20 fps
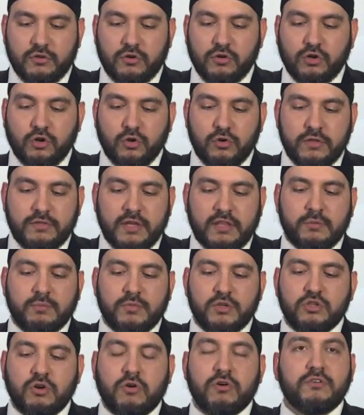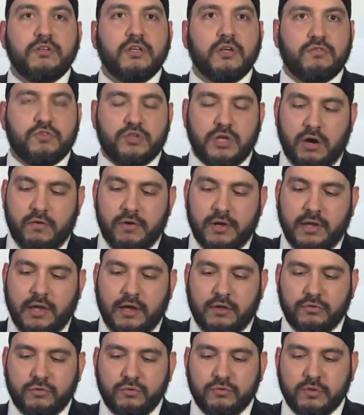concluded that the majority of Sharia
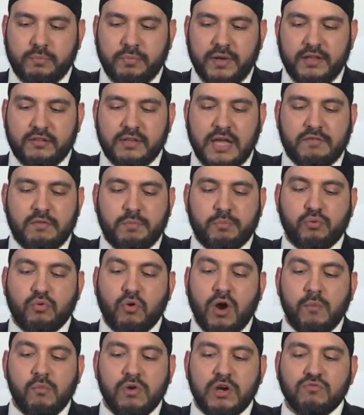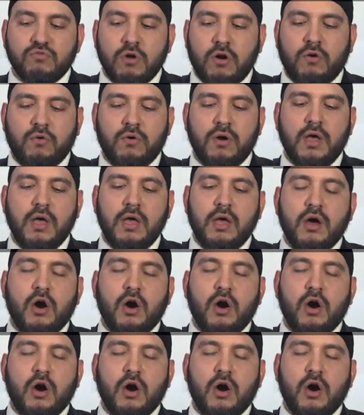councils appear to have a primary role